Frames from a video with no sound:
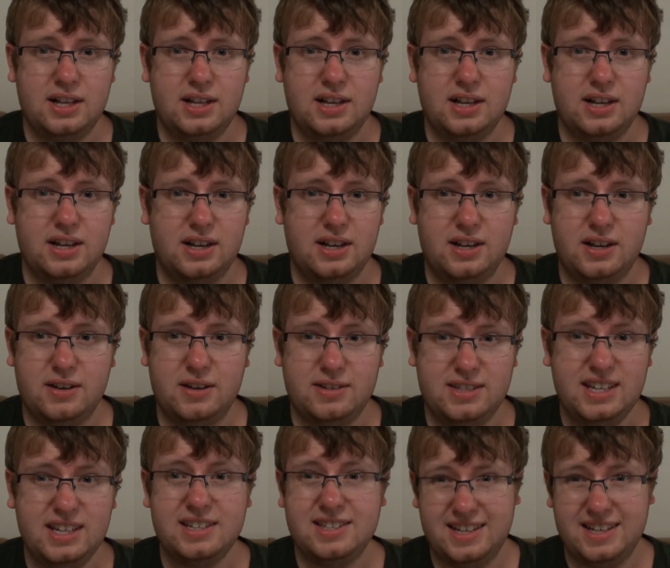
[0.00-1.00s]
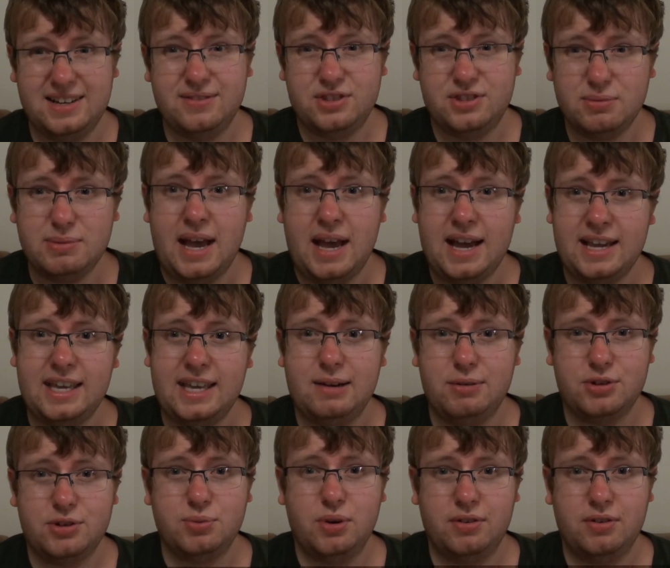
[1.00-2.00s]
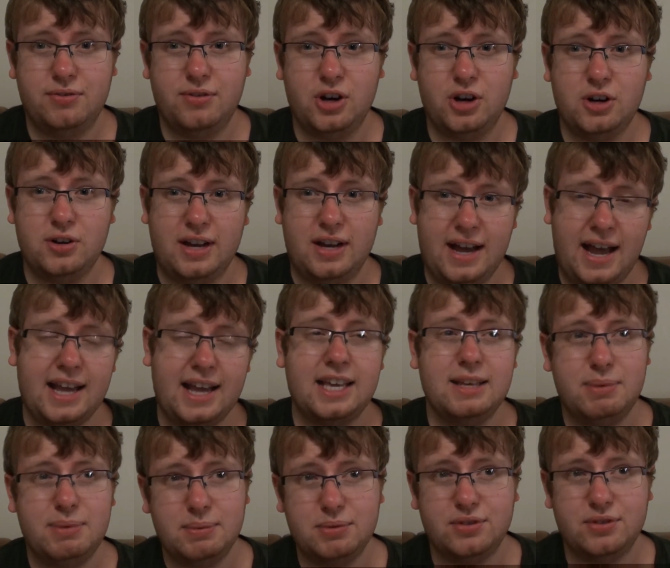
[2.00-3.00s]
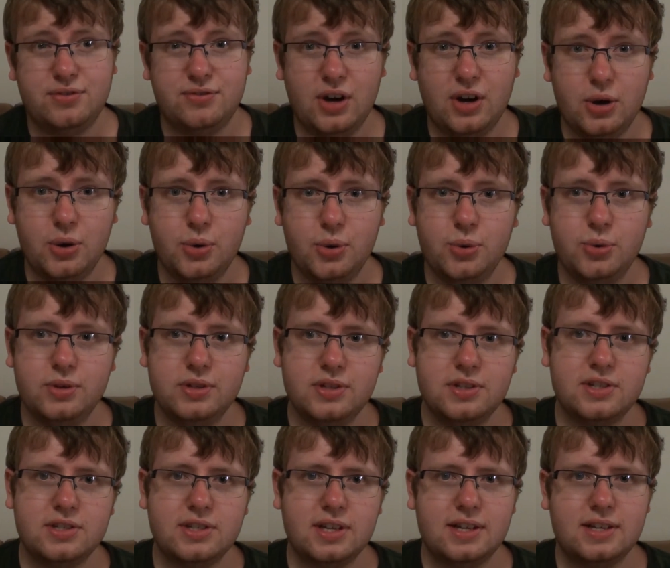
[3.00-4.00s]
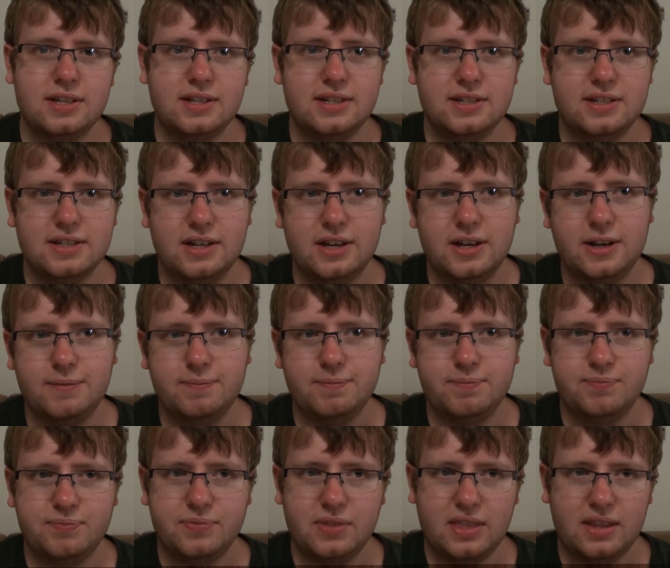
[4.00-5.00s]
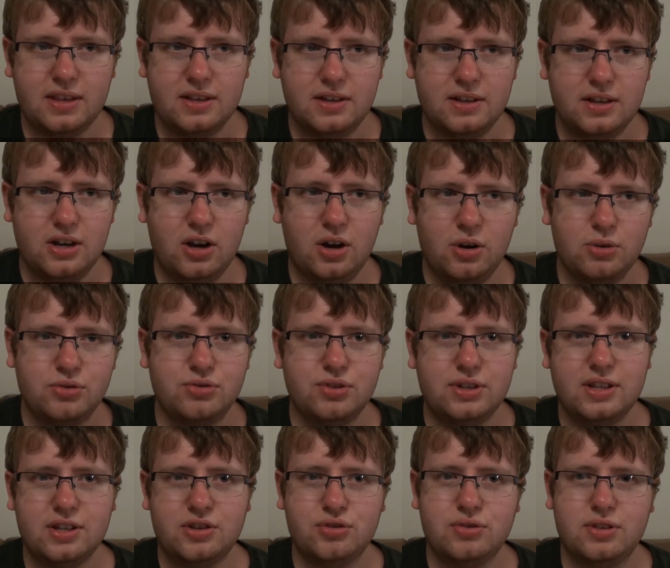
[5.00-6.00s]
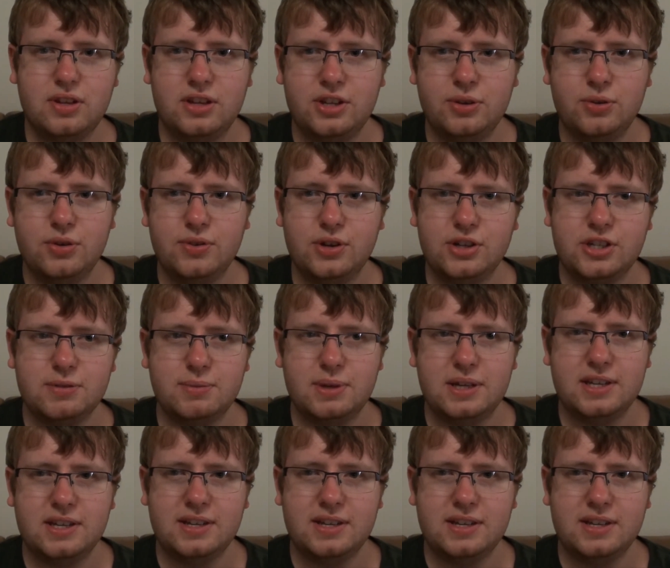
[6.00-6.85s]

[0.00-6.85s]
It did deliver some of the hacking elements were fun, like hacking people's phones and altering the universe of it.